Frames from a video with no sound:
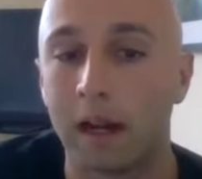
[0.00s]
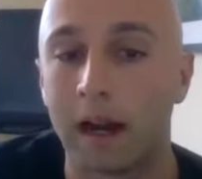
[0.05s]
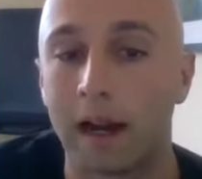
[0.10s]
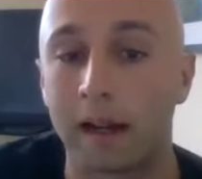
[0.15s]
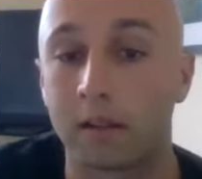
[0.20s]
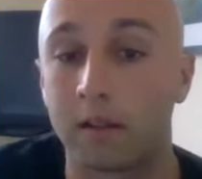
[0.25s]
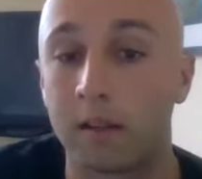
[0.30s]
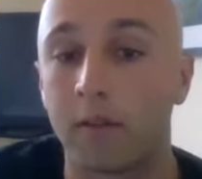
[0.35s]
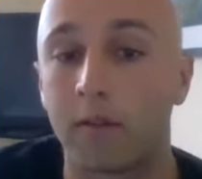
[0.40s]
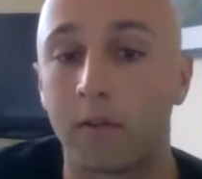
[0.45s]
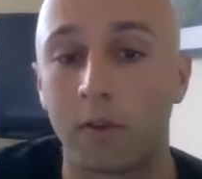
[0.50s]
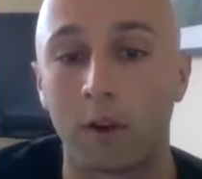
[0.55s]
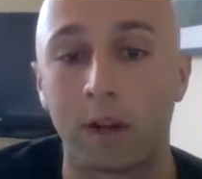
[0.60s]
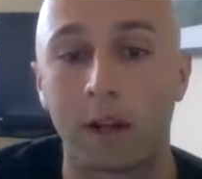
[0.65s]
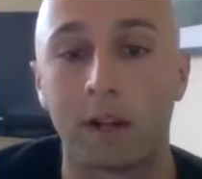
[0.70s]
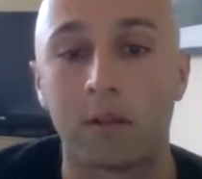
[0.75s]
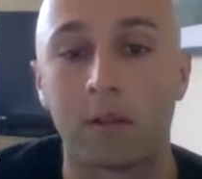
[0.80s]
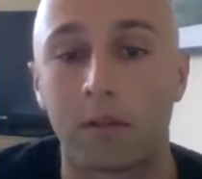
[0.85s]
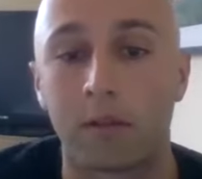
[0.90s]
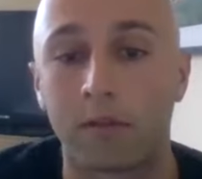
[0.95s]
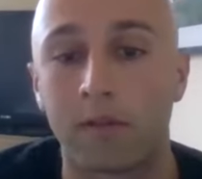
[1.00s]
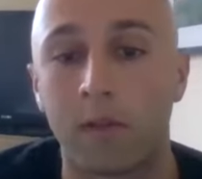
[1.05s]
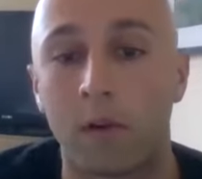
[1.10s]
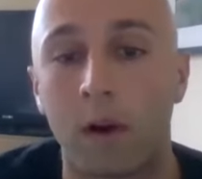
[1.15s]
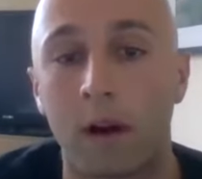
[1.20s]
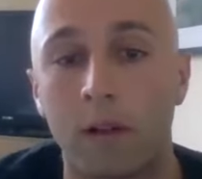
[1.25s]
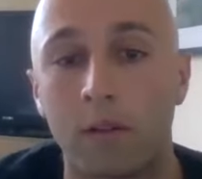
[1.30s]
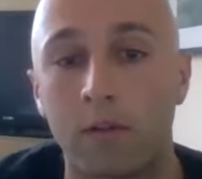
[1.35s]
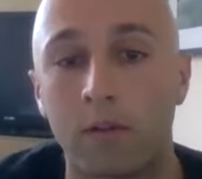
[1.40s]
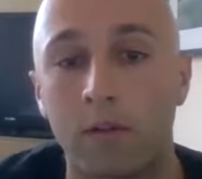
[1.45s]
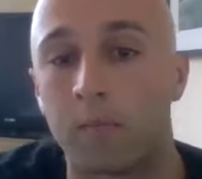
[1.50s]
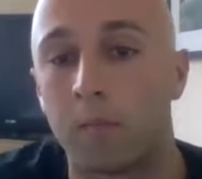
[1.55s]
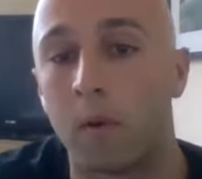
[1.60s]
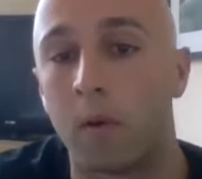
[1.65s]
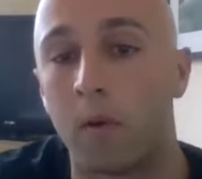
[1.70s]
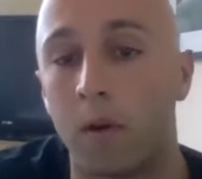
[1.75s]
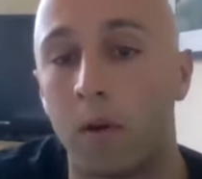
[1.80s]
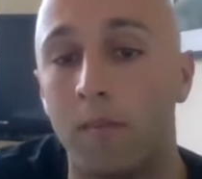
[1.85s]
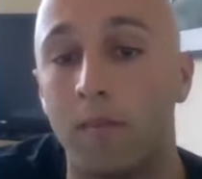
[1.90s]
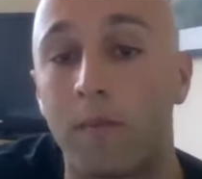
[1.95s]
act differently and to find
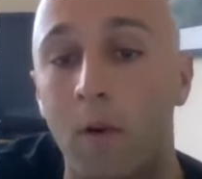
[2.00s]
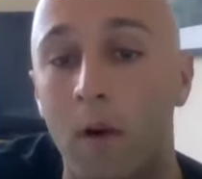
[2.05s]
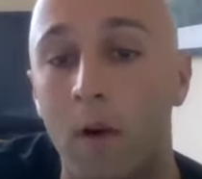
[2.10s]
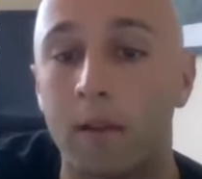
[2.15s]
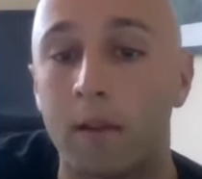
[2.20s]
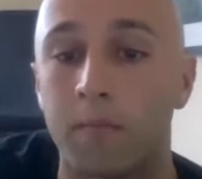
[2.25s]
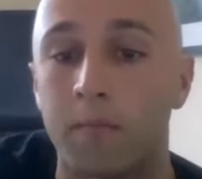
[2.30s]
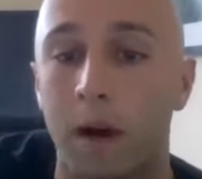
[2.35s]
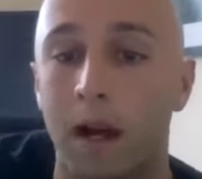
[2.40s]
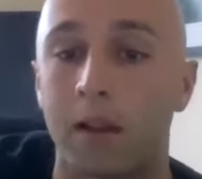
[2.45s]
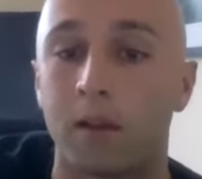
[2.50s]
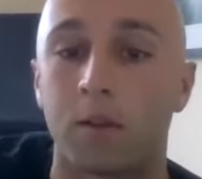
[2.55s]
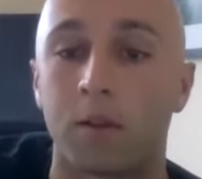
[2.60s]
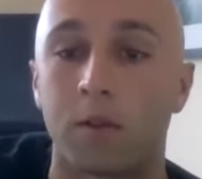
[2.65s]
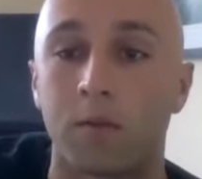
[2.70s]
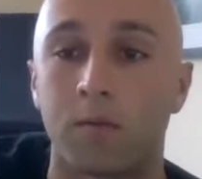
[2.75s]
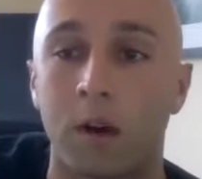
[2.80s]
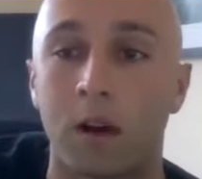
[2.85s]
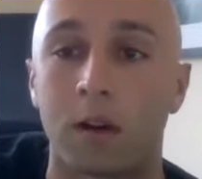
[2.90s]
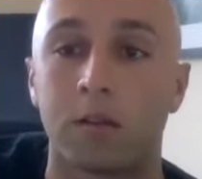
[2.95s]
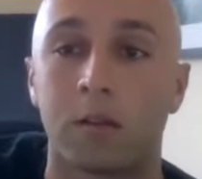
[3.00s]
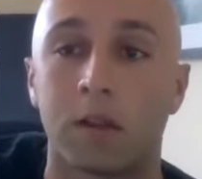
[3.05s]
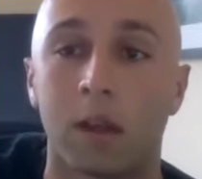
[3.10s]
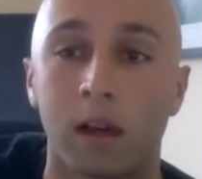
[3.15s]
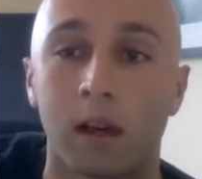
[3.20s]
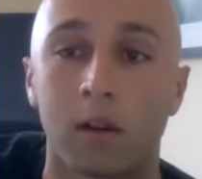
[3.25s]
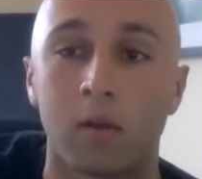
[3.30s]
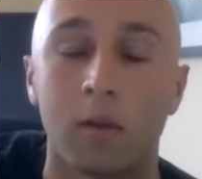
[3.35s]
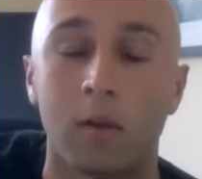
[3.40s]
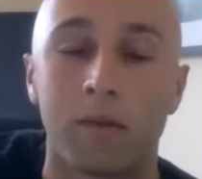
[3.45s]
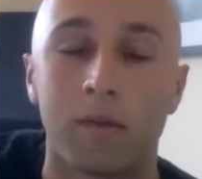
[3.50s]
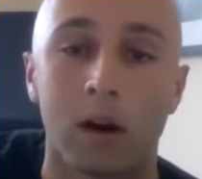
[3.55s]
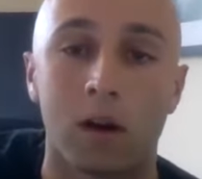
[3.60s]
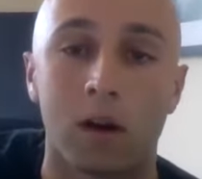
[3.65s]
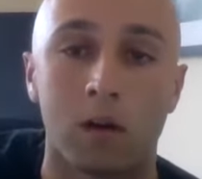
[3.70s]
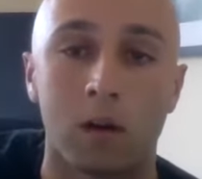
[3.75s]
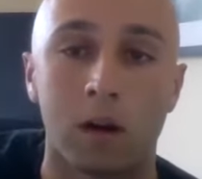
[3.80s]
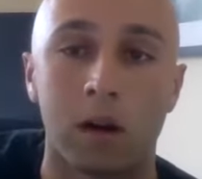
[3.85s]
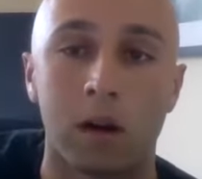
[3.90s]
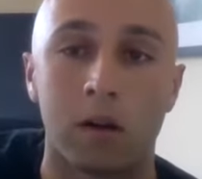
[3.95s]
balance around tech
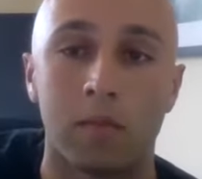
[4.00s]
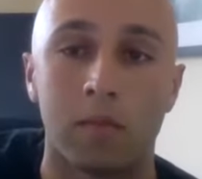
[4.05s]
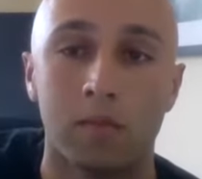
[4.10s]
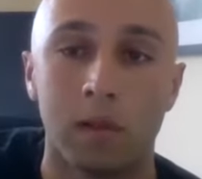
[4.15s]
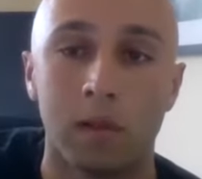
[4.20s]
without